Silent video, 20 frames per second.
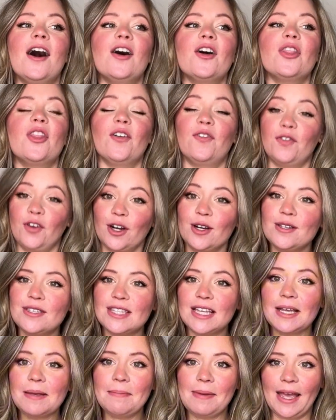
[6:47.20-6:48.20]
The first
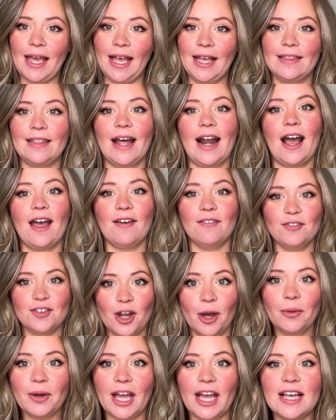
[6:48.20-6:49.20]
thing being that I have
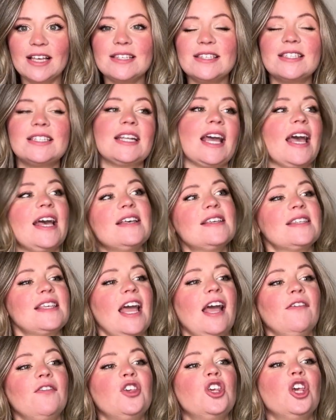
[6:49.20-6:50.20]
noticed is
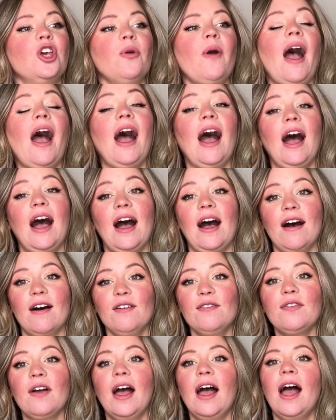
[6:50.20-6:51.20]
if you
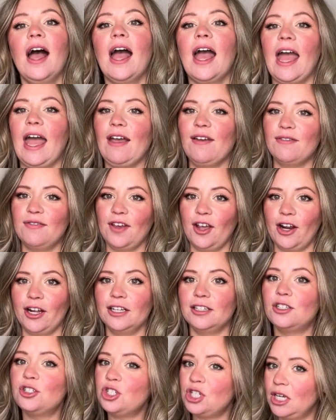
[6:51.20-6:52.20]
have a very
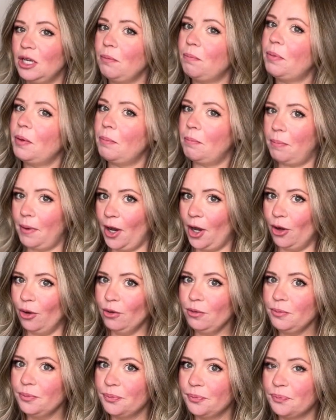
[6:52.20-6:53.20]
cheap
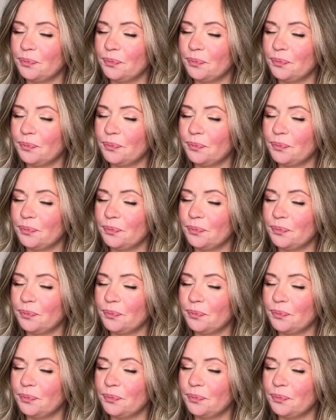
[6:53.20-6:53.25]
bow,